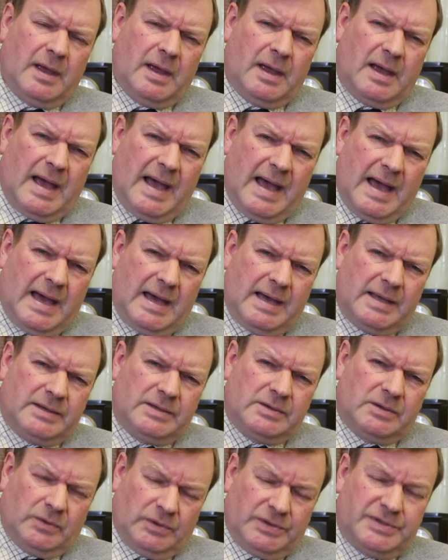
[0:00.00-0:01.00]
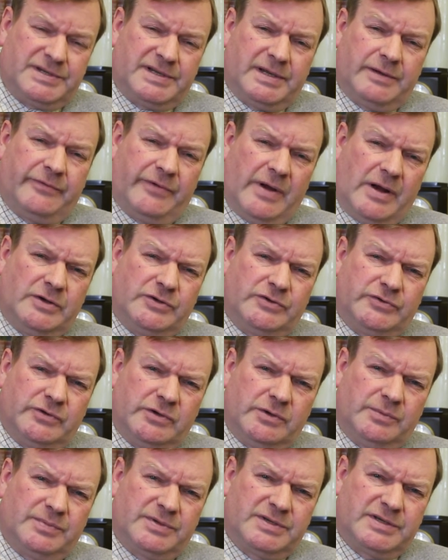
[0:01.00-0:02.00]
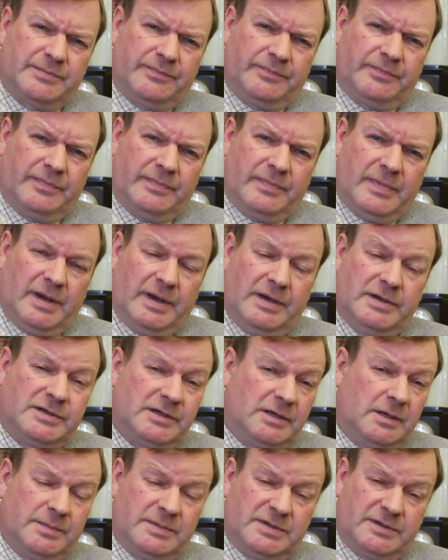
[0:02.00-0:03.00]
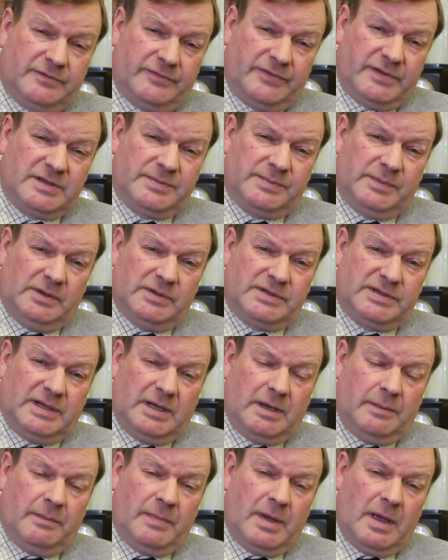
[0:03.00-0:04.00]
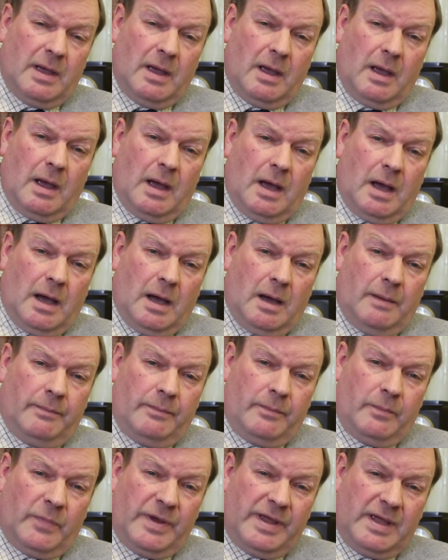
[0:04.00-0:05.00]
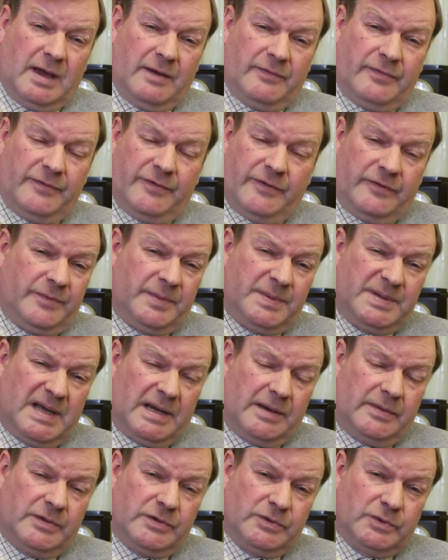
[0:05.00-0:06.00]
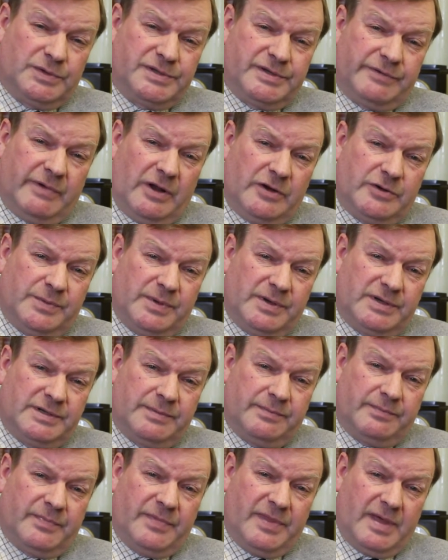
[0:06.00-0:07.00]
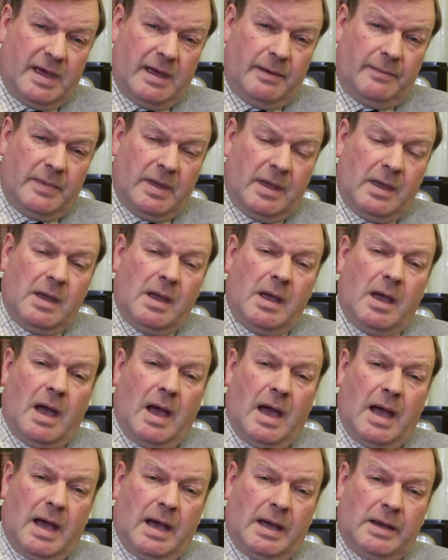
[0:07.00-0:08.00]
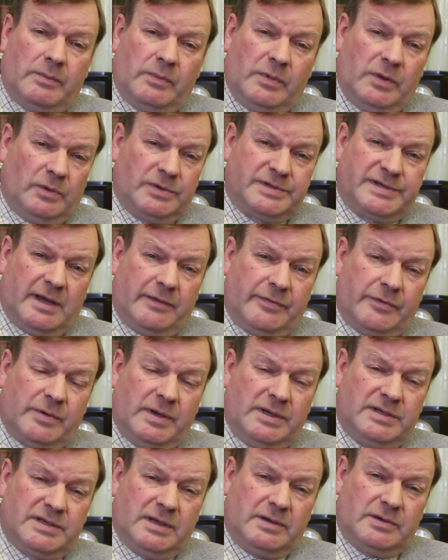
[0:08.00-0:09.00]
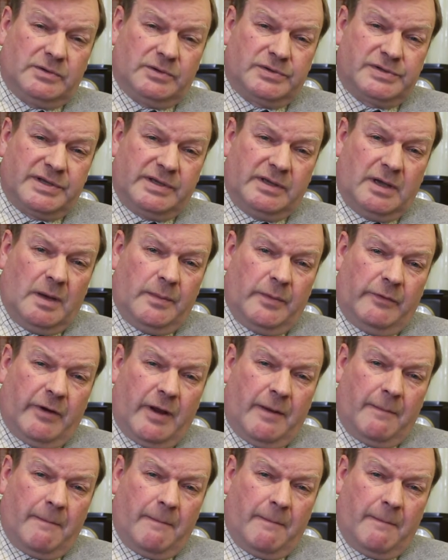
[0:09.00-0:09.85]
and also French troops. And in terms of this museum, we have the 5th Battalion, the Dorset Regiment there, and we also have the Queen's Own Dorset Yeomanry.